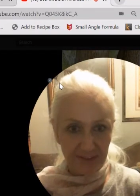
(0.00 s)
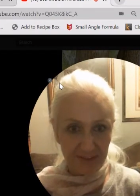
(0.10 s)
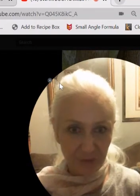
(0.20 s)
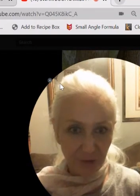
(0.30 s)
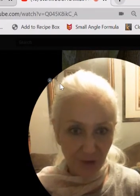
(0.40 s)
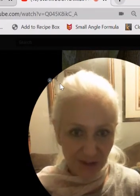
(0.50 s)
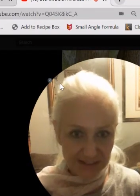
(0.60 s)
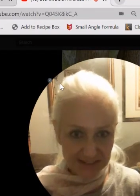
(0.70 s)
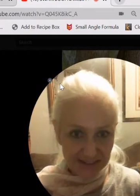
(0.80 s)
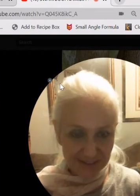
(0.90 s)
the
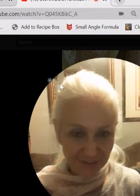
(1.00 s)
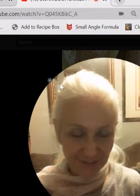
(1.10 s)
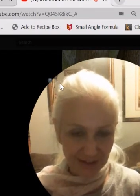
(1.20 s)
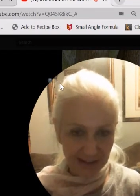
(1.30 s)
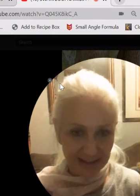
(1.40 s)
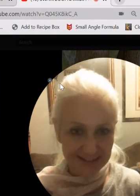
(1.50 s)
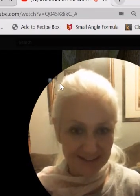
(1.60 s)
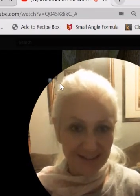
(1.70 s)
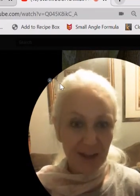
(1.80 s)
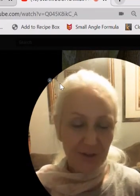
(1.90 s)
Xhosa and
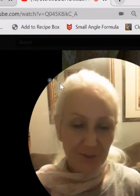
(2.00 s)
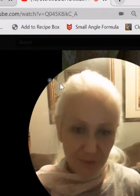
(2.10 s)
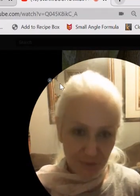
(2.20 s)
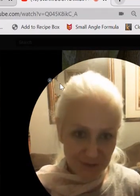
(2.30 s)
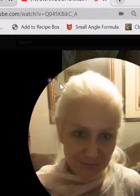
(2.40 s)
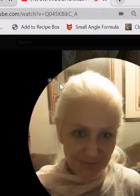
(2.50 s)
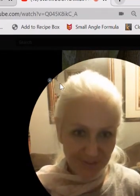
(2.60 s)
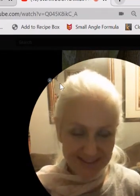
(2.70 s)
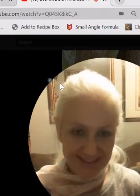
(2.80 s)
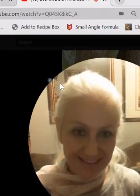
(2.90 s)
those are
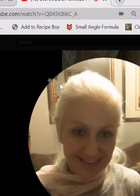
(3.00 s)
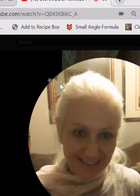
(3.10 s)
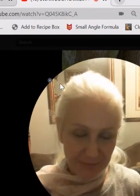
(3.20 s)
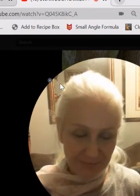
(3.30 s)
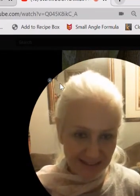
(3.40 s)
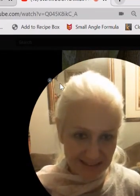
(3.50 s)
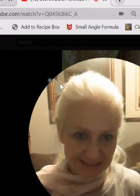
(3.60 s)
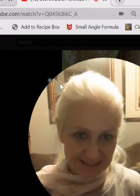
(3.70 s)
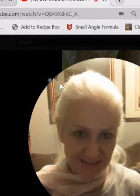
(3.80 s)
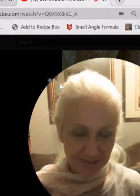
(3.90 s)
because they
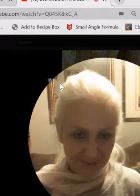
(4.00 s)
mixed